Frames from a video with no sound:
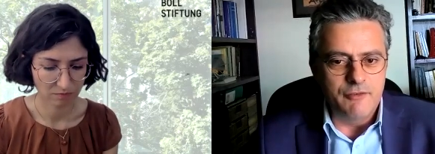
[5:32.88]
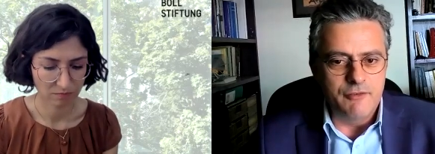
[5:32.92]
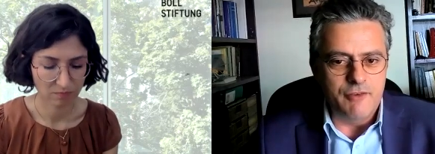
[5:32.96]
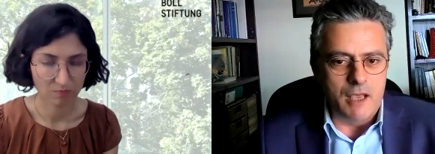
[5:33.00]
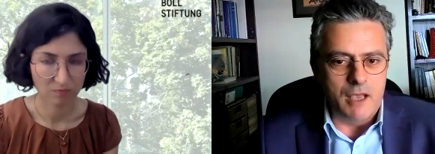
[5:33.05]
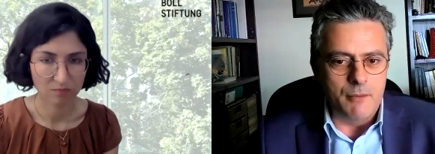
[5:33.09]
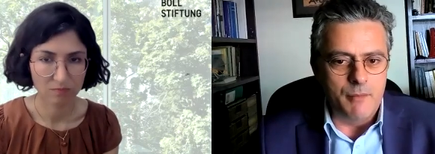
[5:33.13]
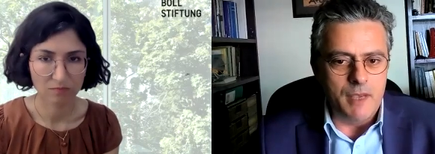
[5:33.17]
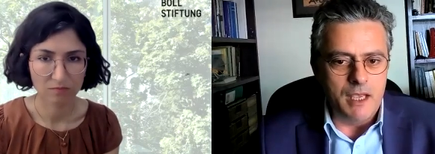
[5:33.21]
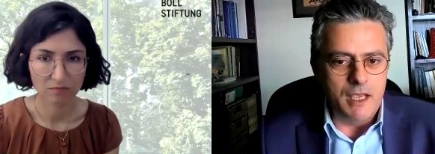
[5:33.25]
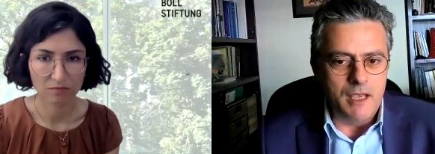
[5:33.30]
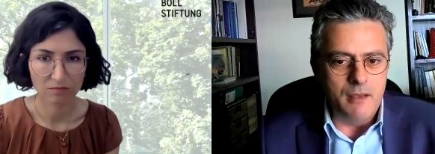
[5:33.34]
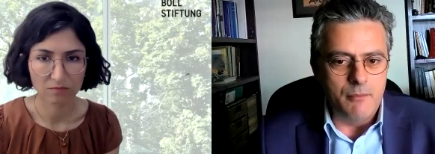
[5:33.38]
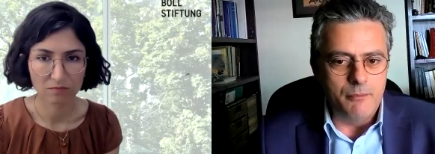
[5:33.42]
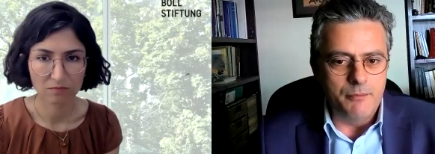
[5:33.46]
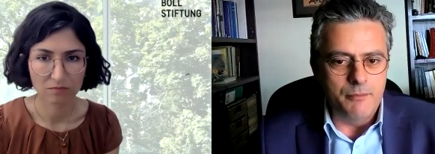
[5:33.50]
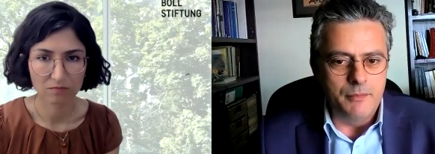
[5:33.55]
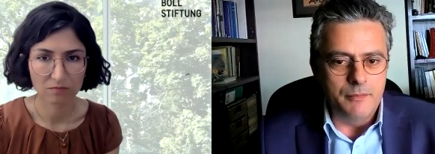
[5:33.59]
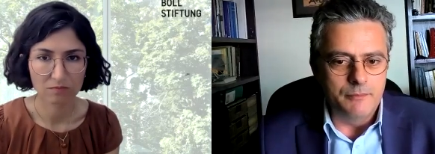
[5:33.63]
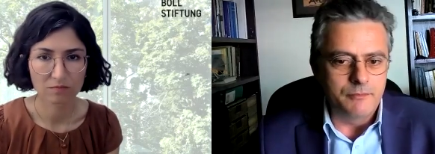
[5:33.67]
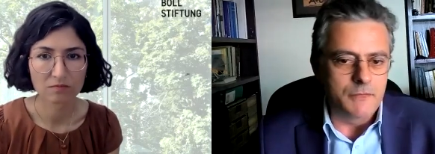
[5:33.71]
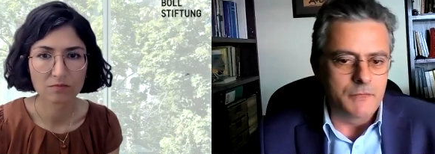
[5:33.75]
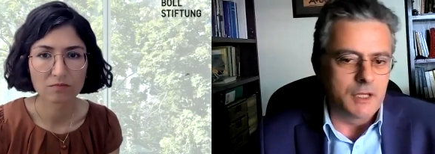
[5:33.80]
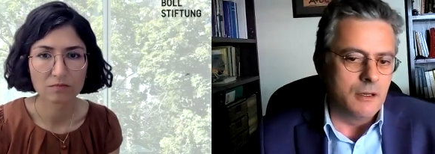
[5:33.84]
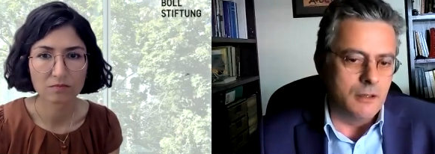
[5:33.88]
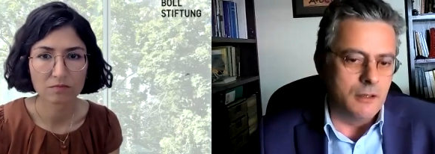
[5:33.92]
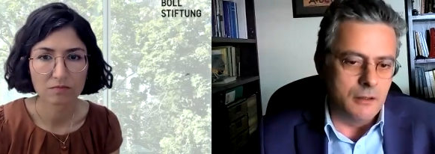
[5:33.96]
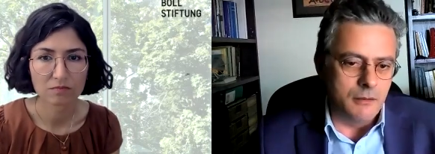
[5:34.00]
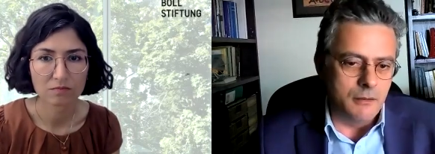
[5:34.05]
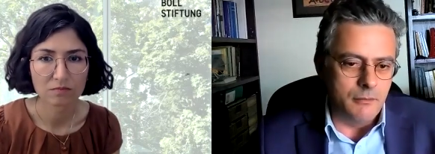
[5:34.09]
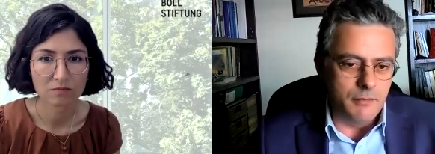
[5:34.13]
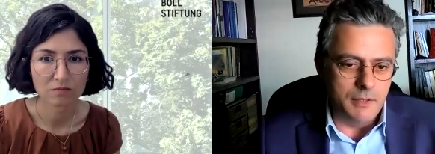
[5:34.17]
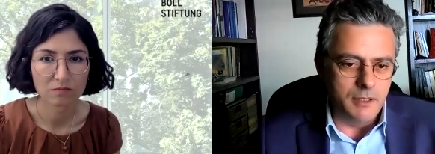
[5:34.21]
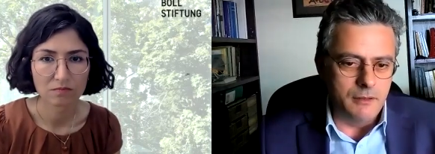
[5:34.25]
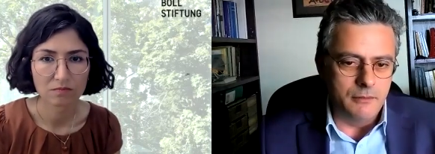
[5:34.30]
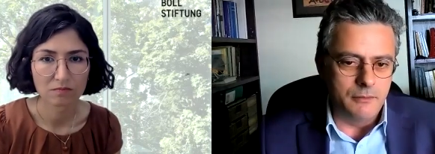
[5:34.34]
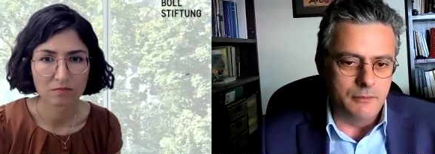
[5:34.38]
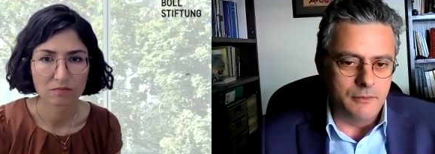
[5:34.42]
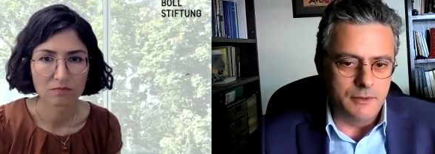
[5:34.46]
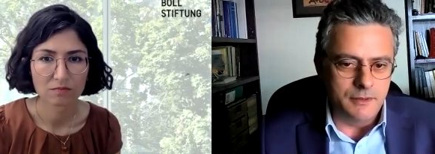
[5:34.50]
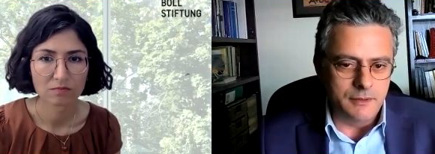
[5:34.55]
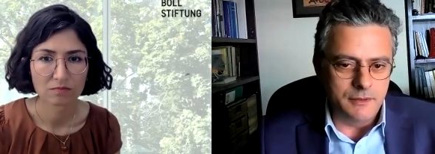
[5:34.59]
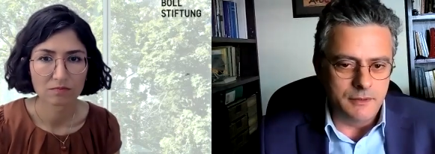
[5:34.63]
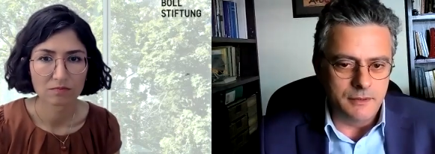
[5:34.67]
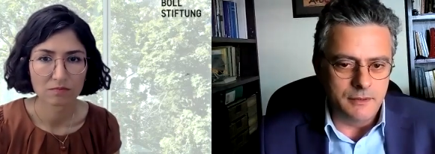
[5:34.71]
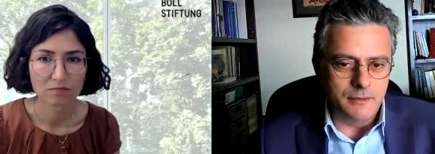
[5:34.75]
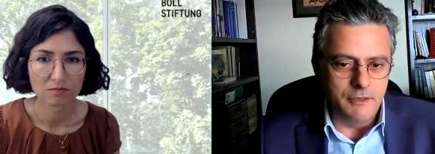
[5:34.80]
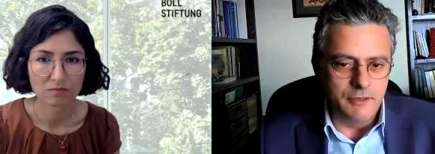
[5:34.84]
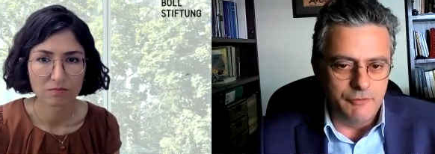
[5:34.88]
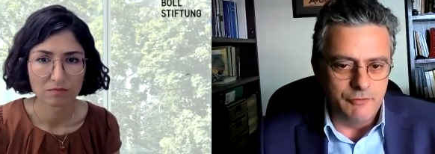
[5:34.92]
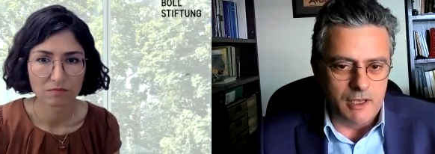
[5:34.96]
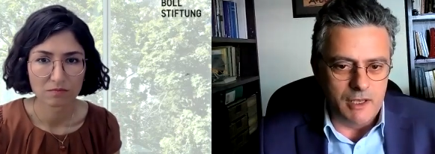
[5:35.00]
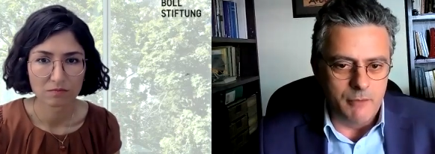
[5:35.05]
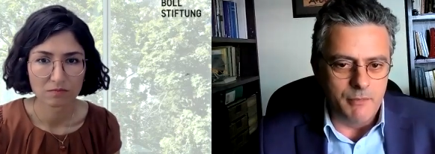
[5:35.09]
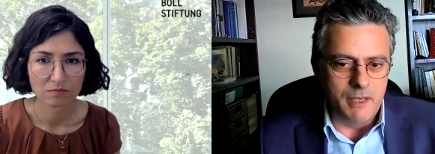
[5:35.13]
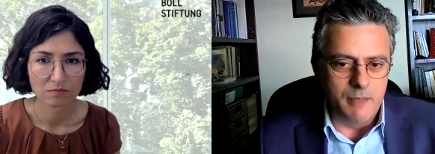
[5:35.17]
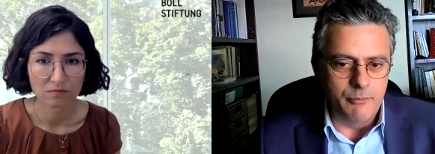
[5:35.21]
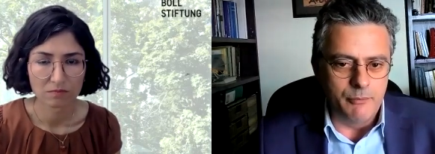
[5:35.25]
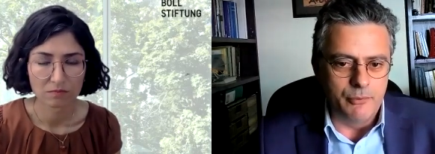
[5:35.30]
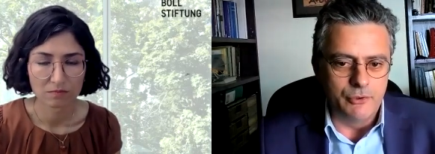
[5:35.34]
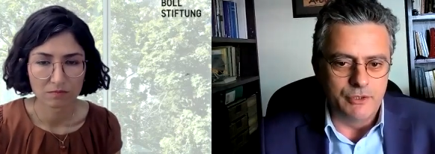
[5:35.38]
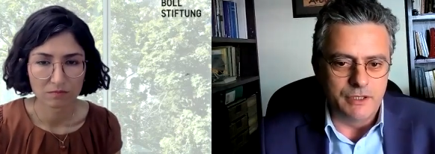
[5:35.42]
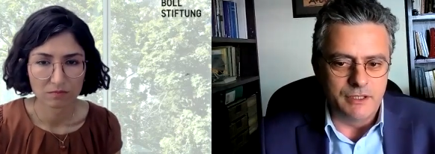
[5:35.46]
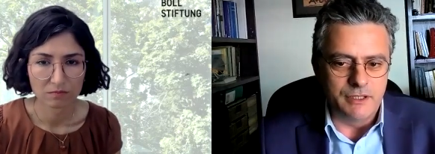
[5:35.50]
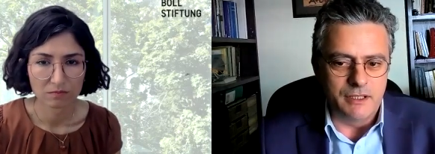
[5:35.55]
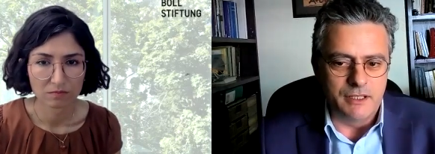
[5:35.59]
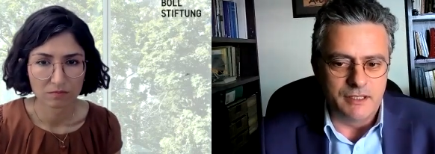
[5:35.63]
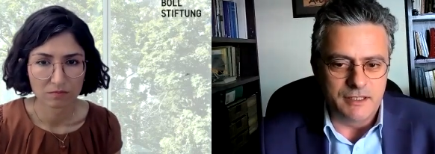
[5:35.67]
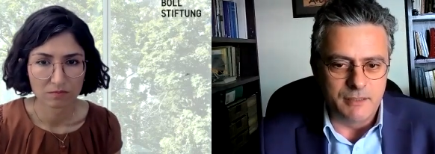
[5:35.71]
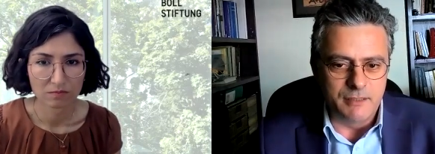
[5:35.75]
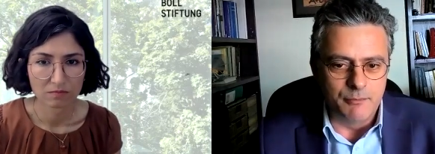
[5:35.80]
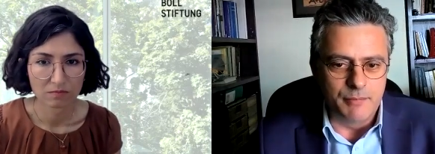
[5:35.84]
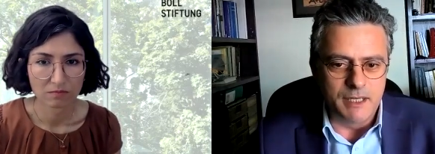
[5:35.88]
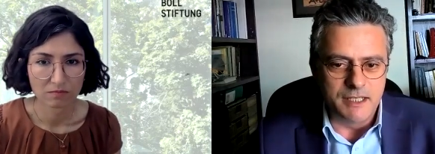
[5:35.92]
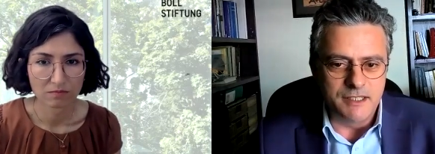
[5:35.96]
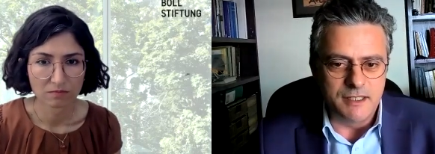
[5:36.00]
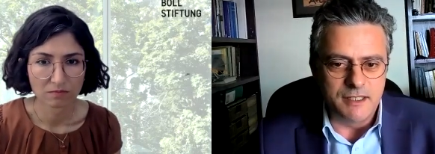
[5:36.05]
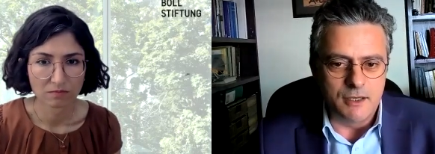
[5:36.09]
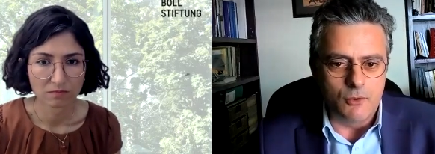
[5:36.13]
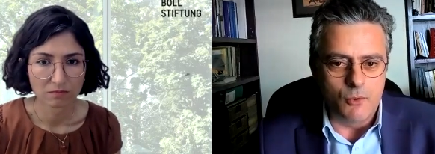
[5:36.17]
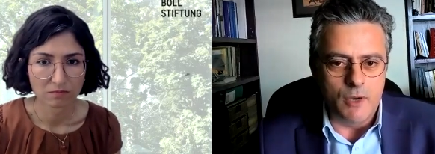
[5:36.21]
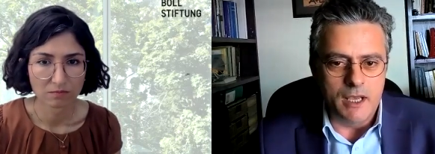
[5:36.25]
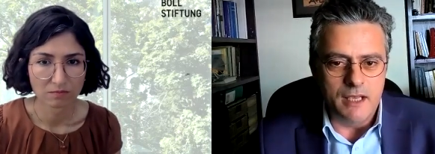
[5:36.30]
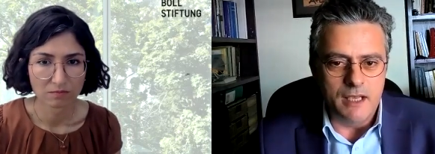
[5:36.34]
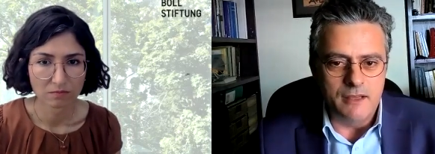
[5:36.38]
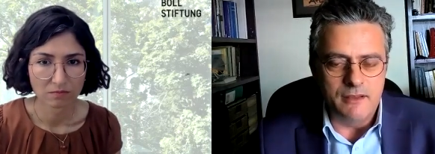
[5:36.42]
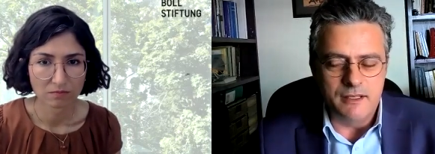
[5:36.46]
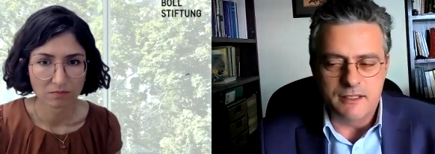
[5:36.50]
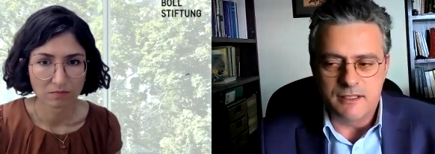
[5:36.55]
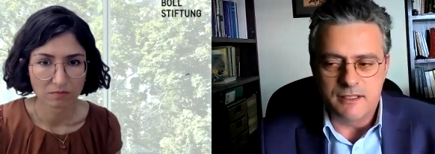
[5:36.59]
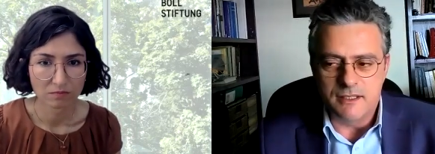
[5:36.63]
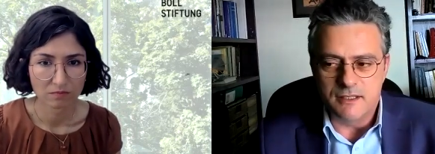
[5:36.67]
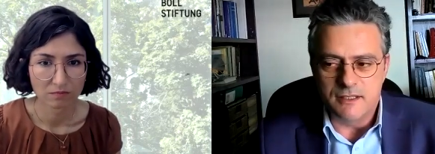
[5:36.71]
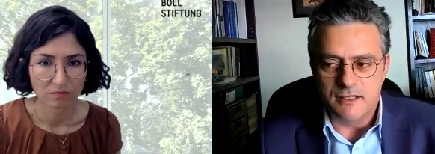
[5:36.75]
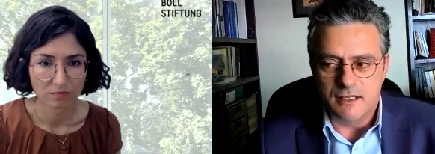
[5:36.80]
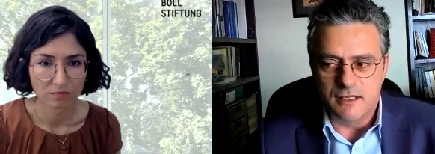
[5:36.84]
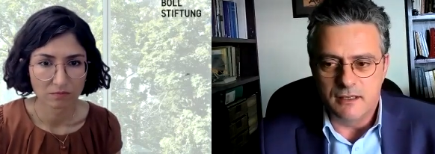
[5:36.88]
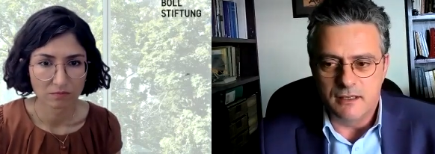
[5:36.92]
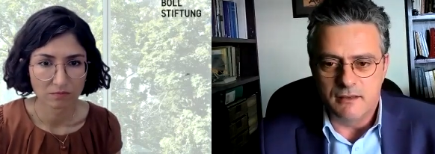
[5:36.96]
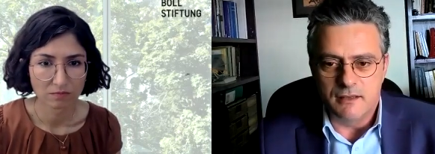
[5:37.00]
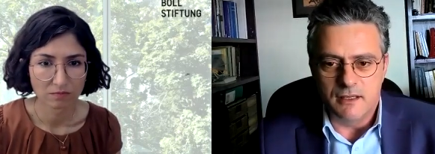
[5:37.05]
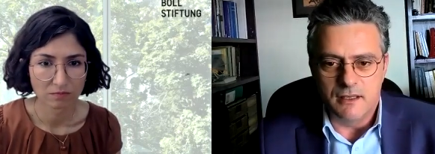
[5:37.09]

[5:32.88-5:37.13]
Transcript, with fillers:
Speaker 1: if I may, uh, if I may put it in a simplistic way, this is the,